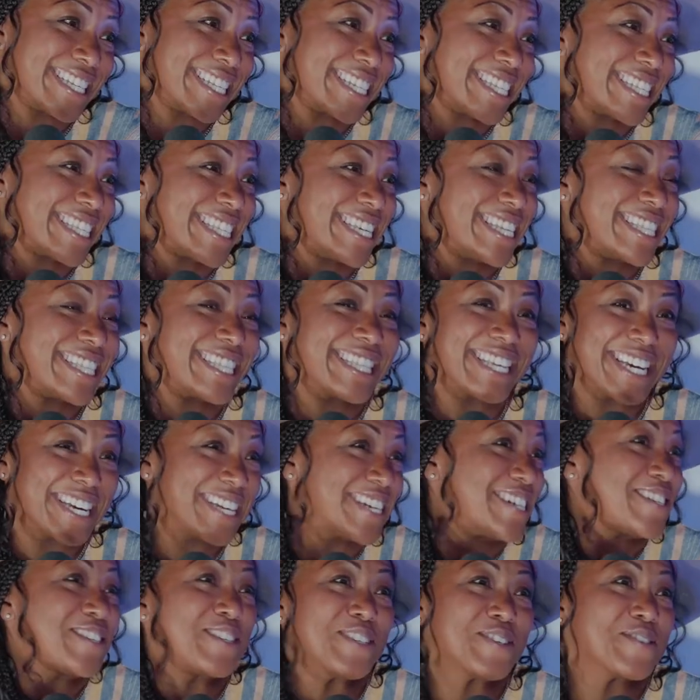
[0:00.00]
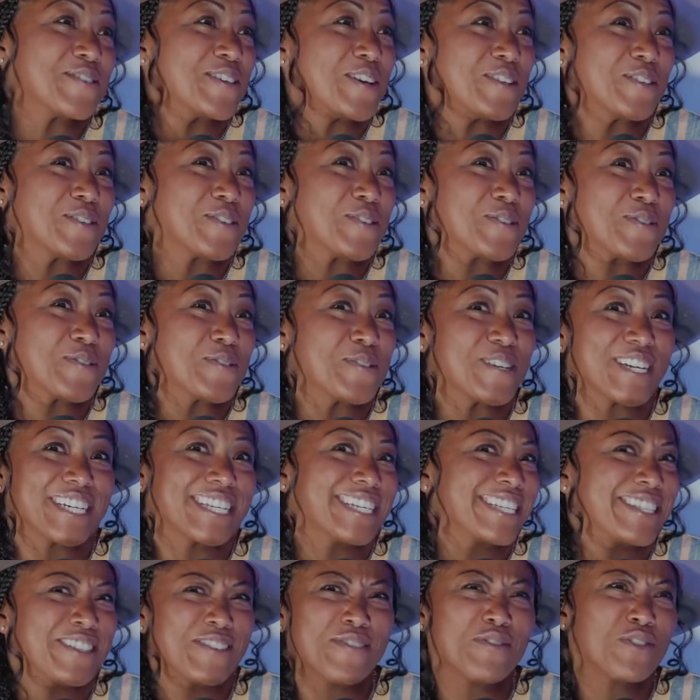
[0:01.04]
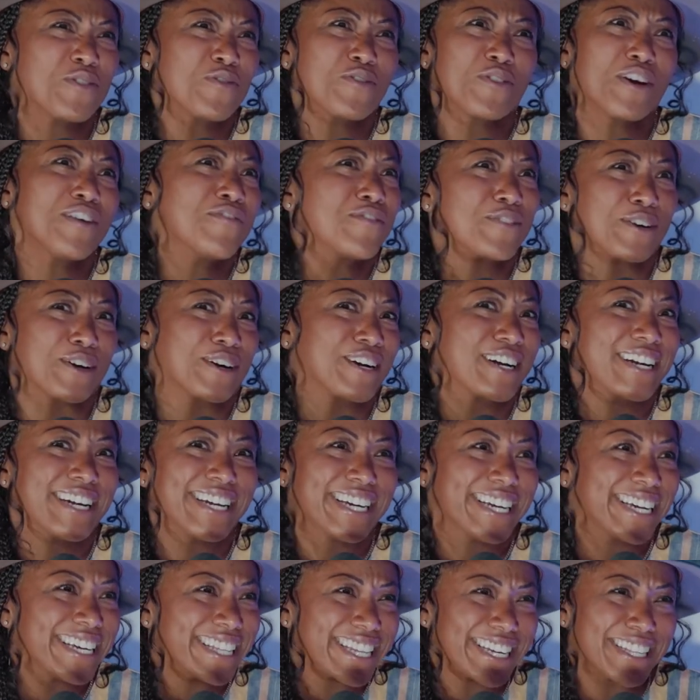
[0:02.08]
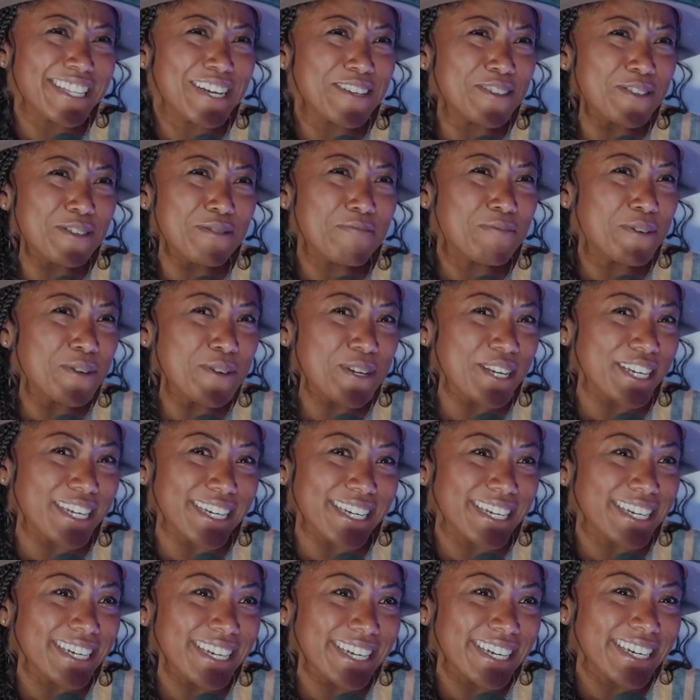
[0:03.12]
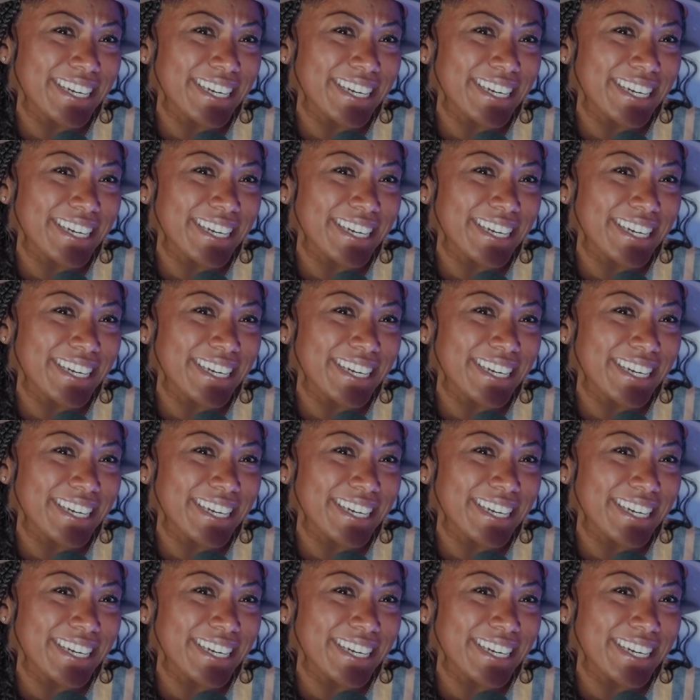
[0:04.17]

and then they can share that story and it lives forever. Yeah. Like that's the beauty.